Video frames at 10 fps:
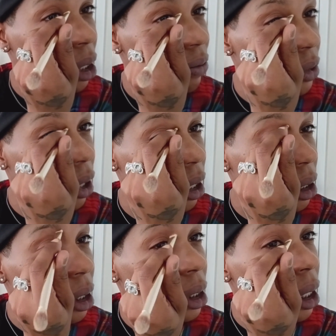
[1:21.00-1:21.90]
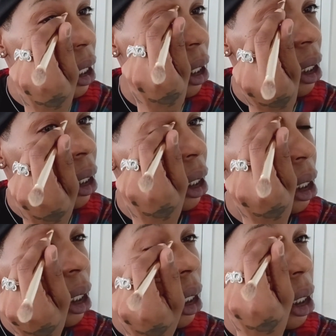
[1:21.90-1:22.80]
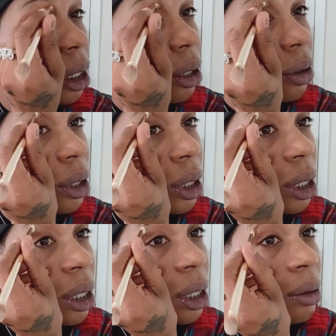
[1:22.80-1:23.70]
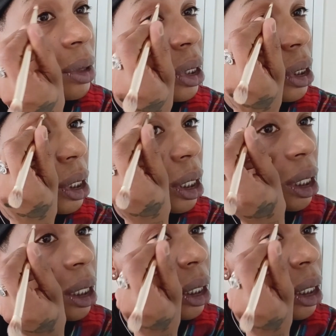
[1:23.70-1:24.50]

of darkness at, you can see